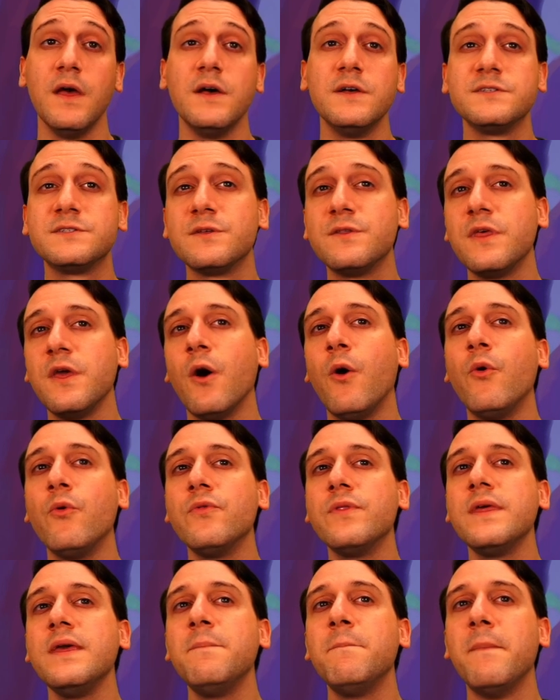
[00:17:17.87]
So the
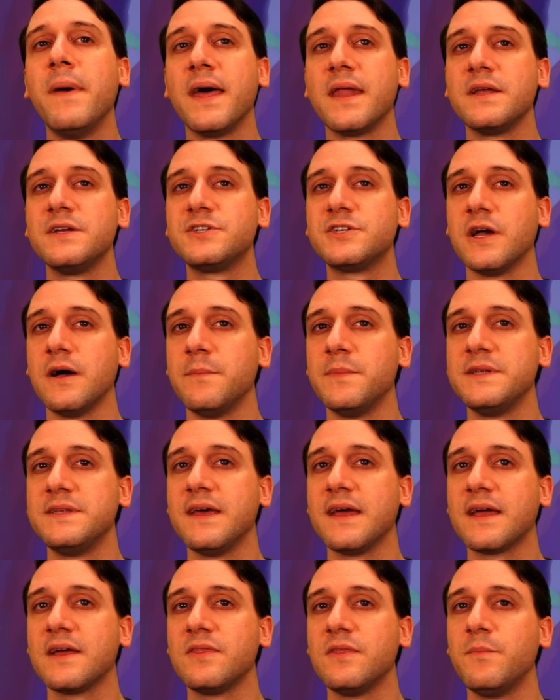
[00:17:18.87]
only meta Shaman
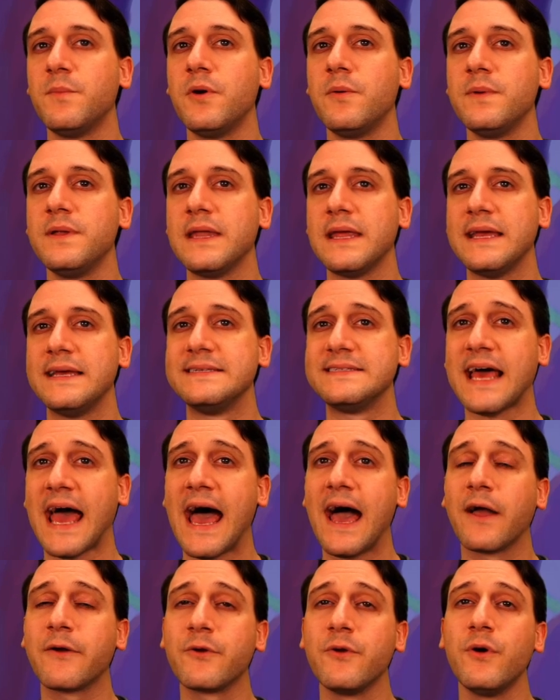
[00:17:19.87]
deck at the moment is
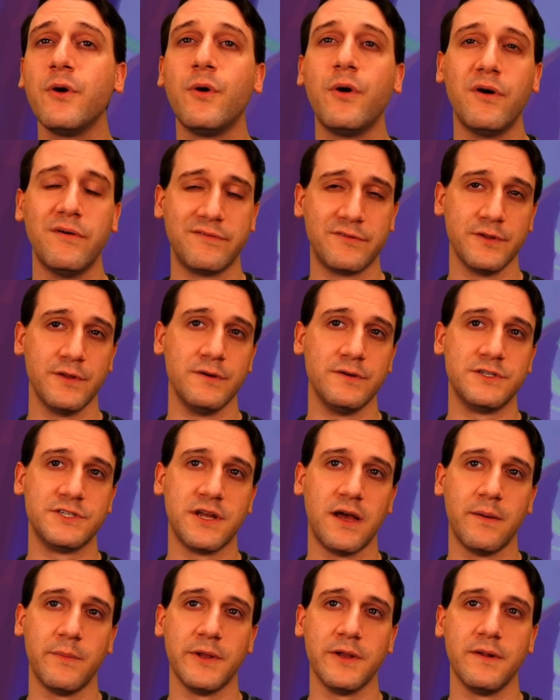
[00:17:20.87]
aggro Overload
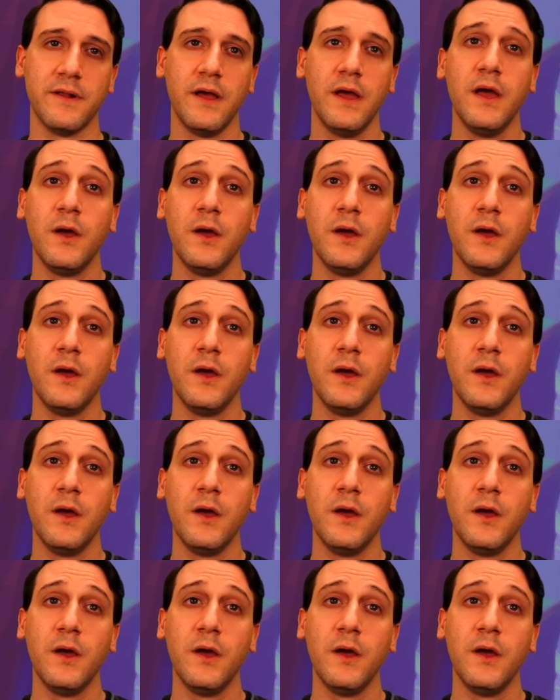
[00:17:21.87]
Shaman,